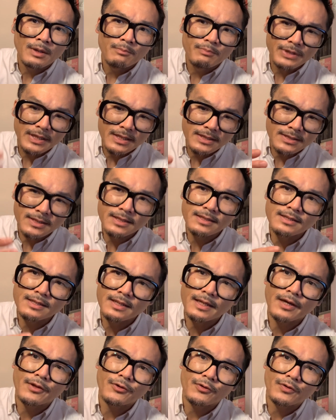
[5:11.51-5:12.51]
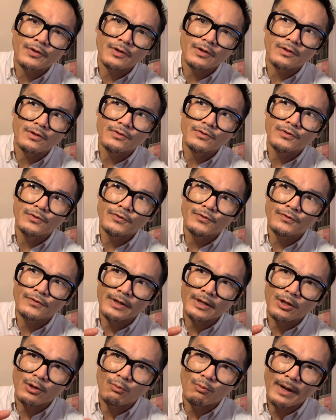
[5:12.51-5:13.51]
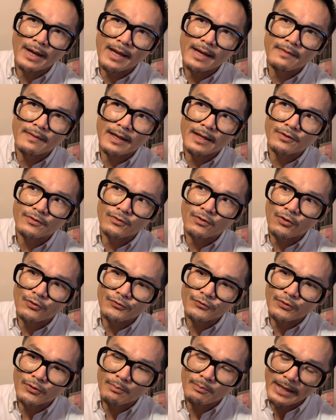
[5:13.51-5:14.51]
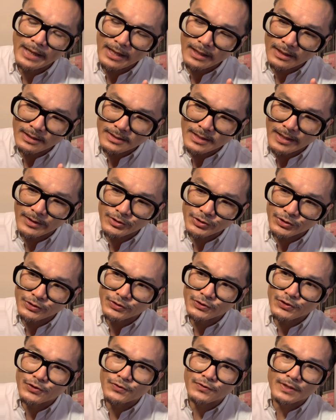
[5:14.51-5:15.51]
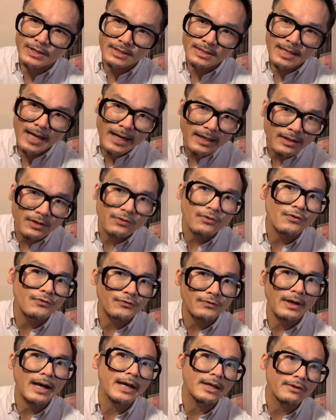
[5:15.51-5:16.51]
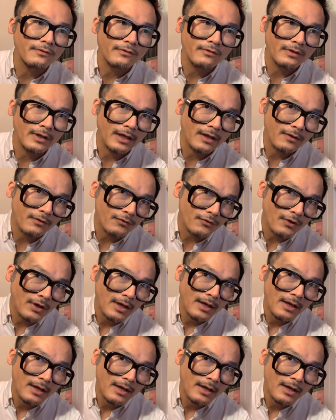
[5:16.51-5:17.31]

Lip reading: piecing together the clues in a way that is also paying attention to the technical side of things